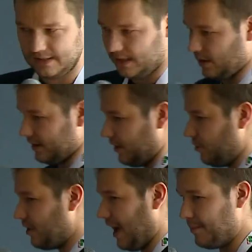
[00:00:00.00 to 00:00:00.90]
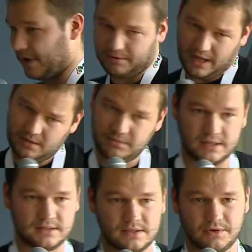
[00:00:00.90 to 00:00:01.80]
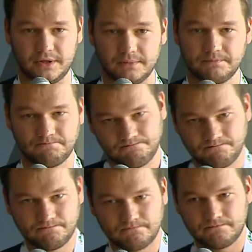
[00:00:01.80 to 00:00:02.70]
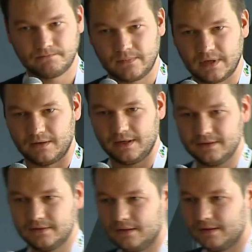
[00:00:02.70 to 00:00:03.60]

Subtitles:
they got a cucumber. Yeah, test is green. Right?